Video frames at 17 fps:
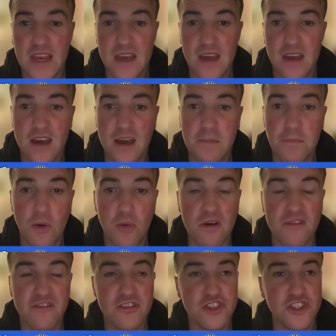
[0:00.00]

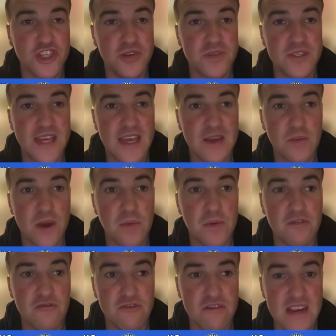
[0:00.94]
Bournemouth on Tuesday, where
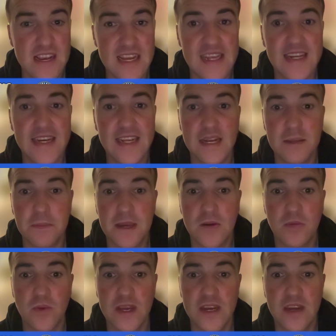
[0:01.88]
we really need a
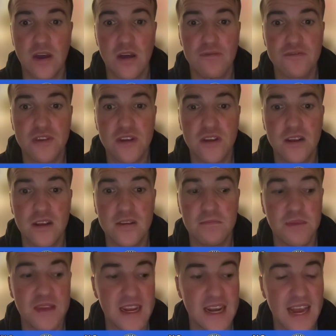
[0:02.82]
big win after
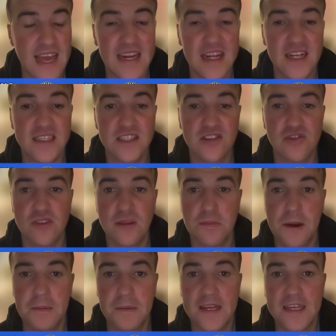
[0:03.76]
being lackluster in the
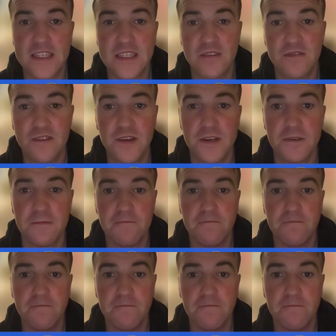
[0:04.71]
Premier League so far.